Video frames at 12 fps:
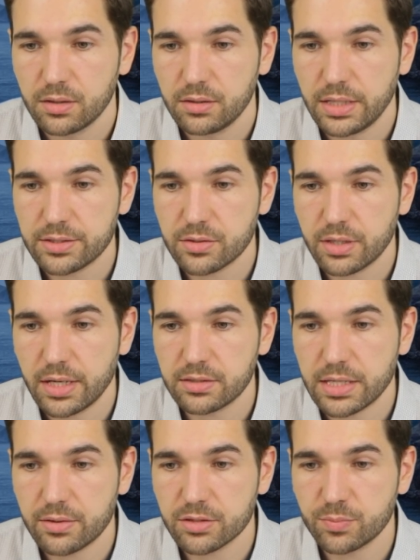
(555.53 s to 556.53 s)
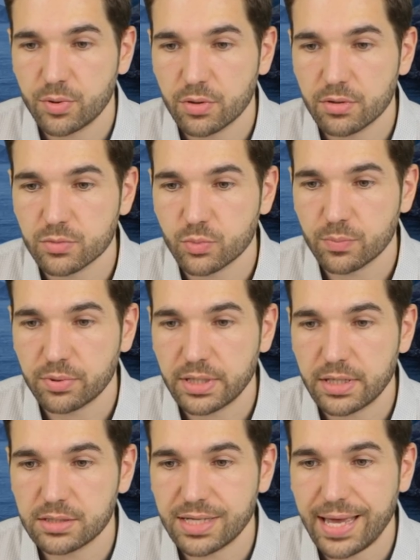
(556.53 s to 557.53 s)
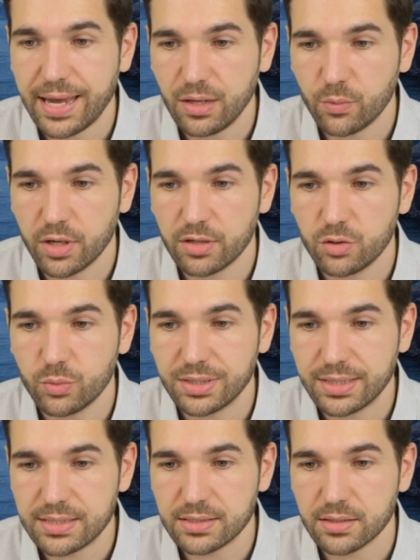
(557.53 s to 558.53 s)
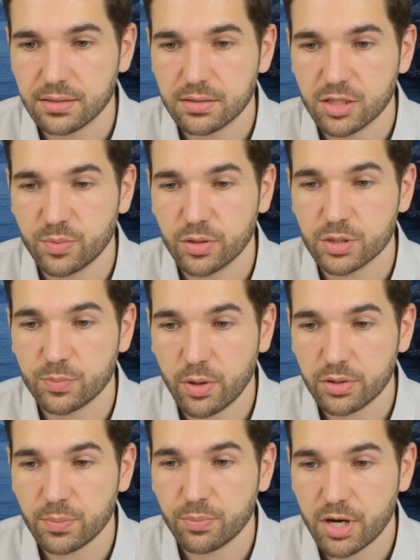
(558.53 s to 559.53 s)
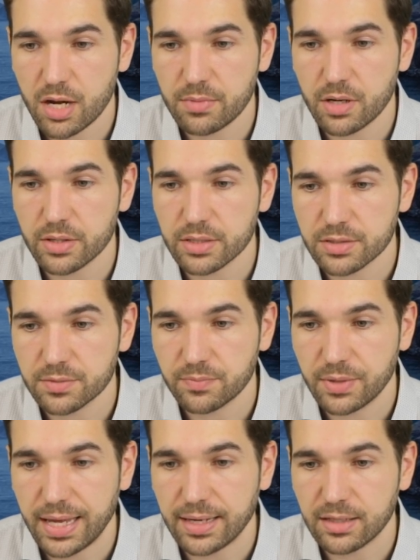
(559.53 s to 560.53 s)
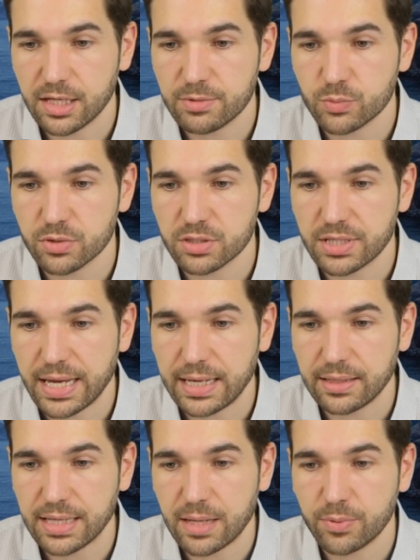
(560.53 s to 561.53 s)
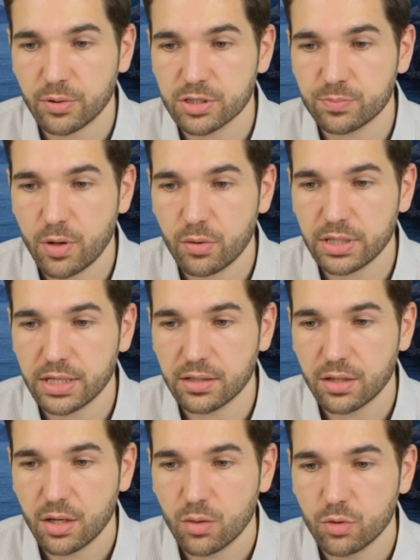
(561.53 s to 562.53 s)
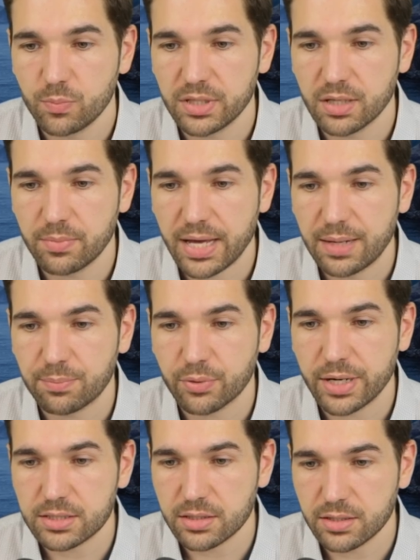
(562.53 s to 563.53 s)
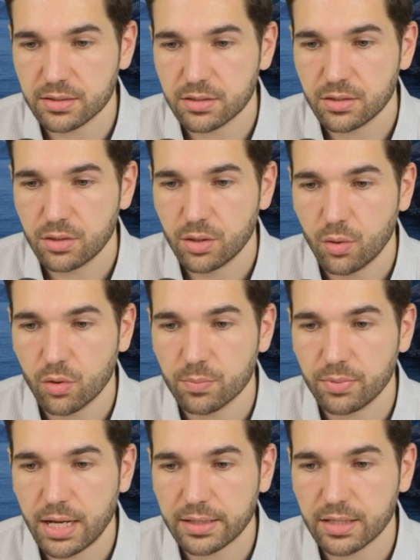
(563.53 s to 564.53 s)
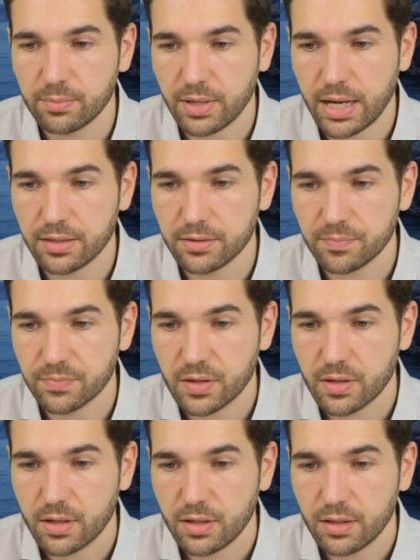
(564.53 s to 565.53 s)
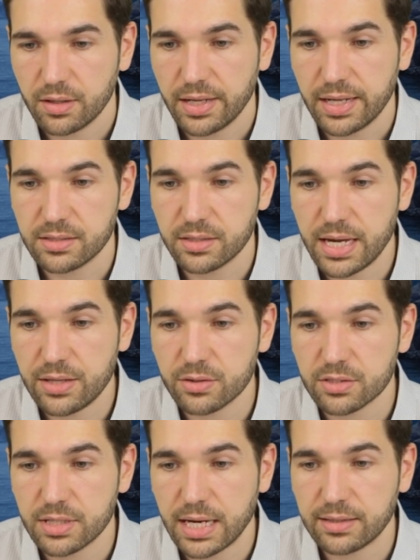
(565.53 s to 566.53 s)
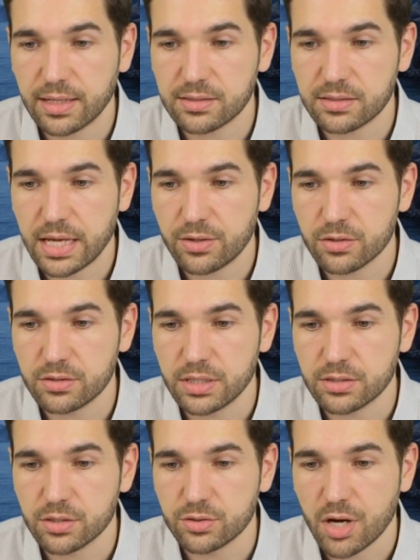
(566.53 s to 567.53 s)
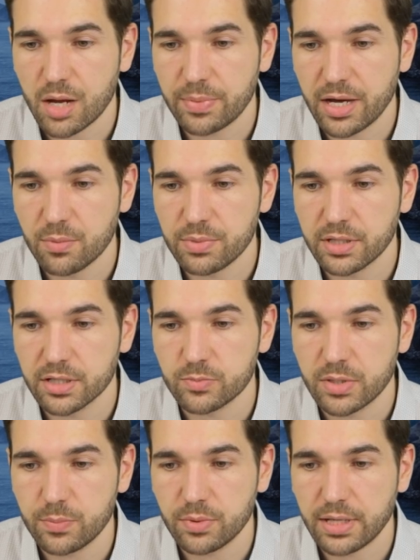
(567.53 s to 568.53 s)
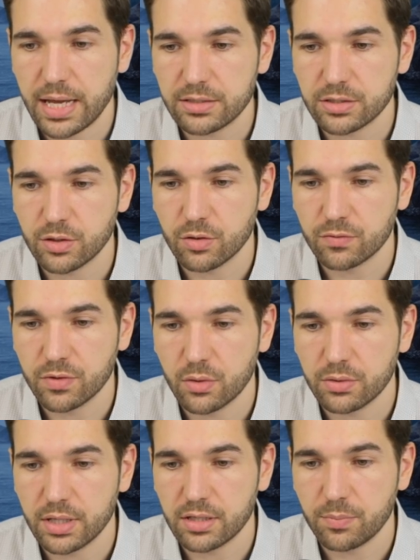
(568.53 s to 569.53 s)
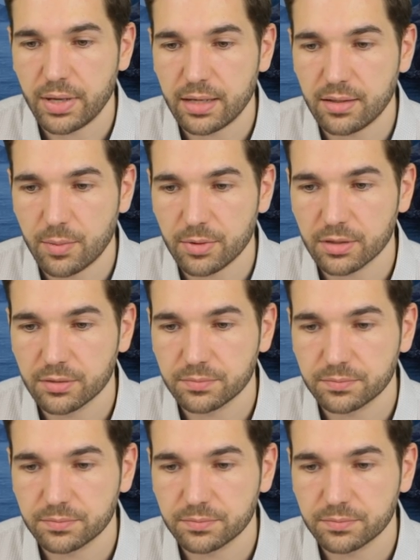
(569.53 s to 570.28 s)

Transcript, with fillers: Yesterday, Sanders supporters were pleading to anyone who would listen to postpone the primaries, and libs were saying that postponing it would be a bad precedent or blocking Biden. And today they're saying that Sanders needs to drop out because people had to go vote in a pandemic.